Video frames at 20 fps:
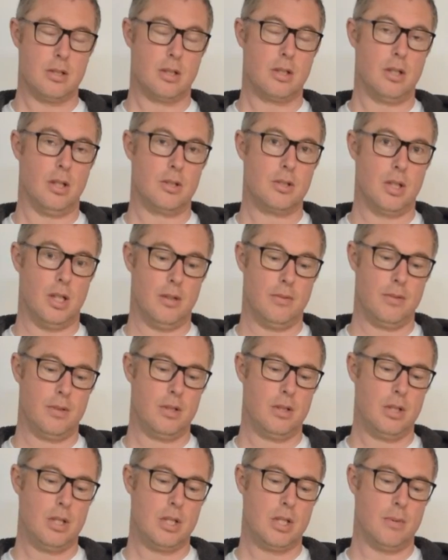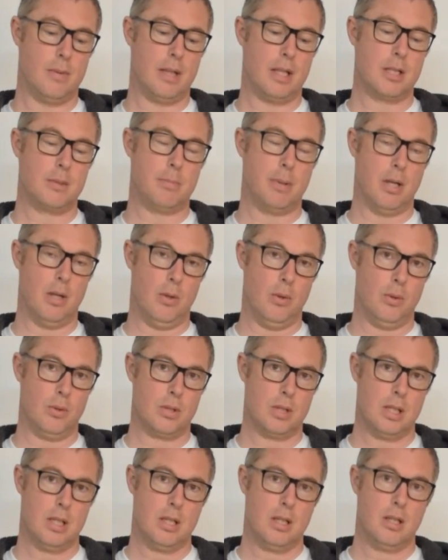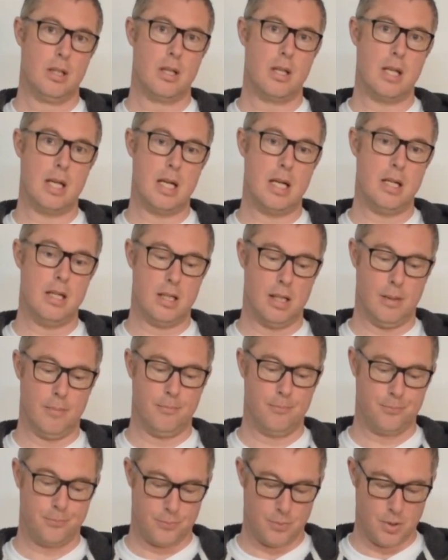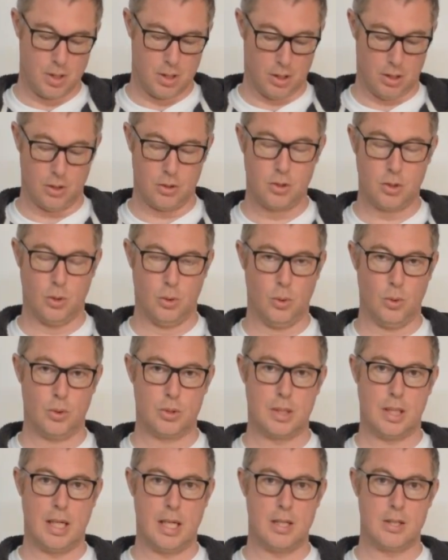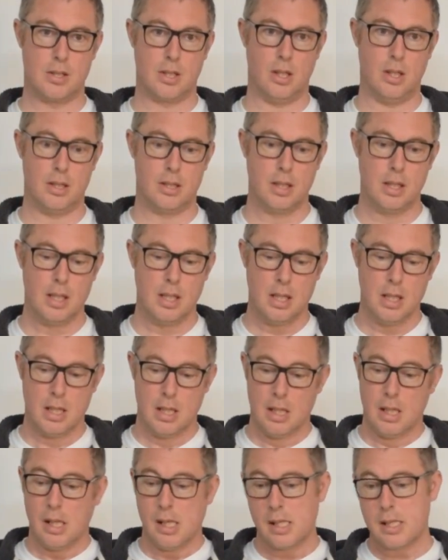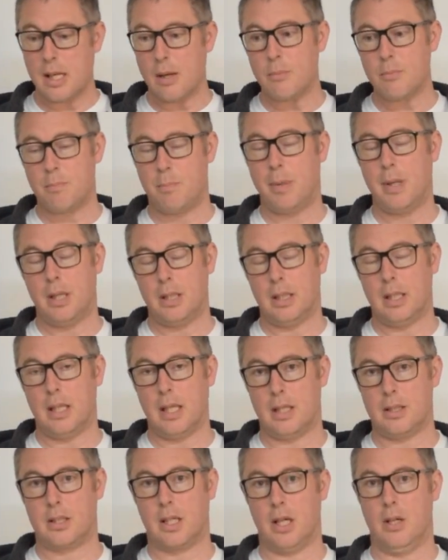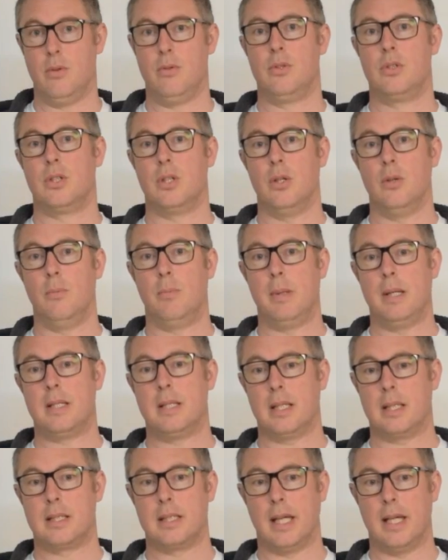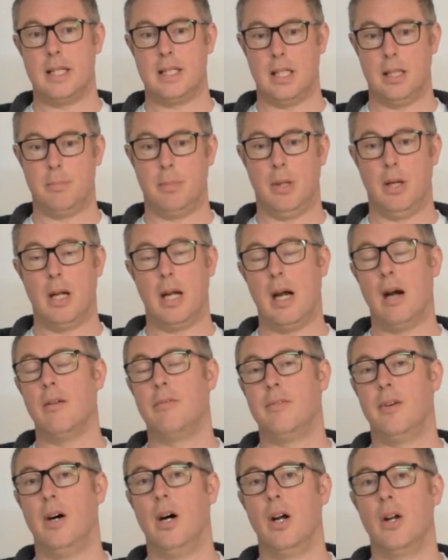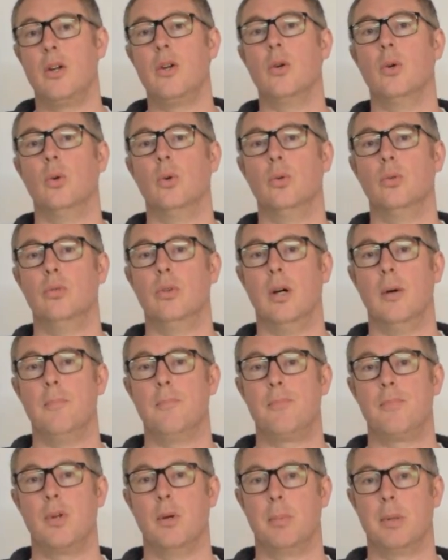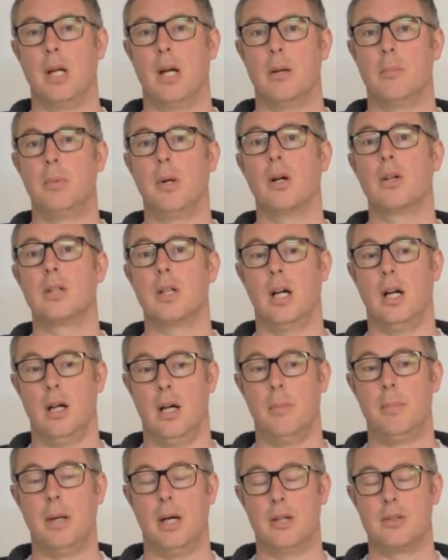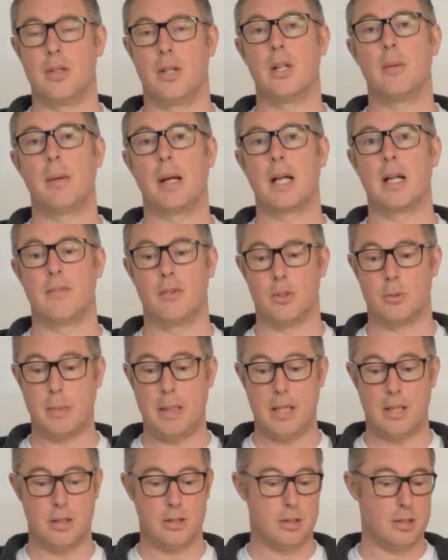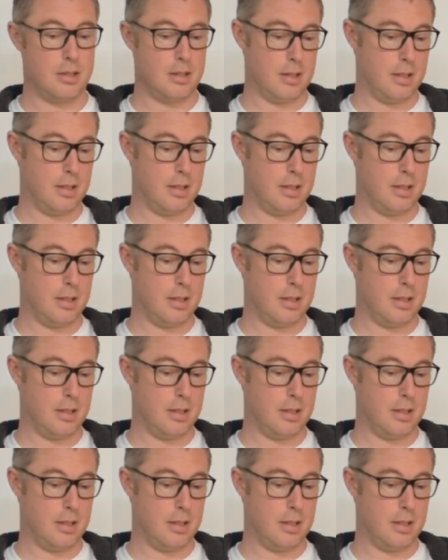to cut off to expose the coloured cores inside. Now, partly that's going to be dictated by how far your banana plugs are apart on the back of your speakers.